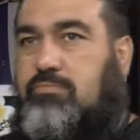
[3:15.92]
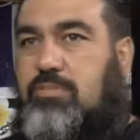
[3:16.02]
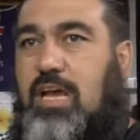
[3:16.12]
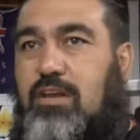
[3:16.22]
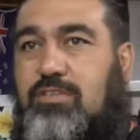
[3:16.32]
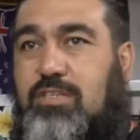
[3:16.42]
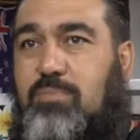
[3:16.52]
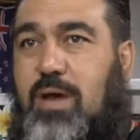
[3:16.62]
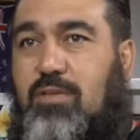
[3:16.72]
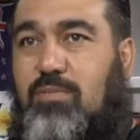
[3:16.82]
yellow's just
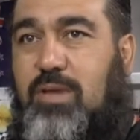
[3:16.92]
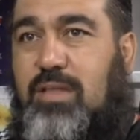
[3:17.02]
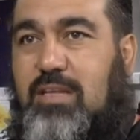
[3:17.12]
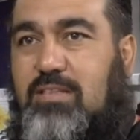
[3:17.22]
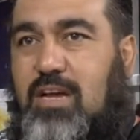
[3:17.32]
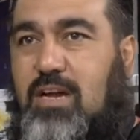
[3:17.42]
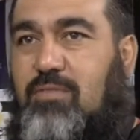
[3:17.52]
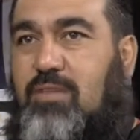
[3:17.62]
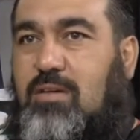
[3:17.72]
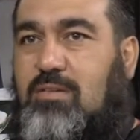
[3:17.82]
part of being the
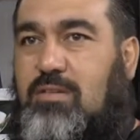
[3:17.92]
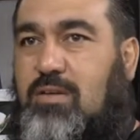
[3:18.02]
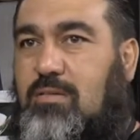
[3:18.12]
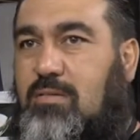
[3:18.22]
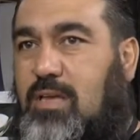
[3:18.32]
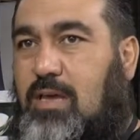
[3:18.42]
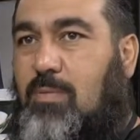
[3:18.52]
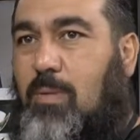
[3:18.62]
te flower, so yeah.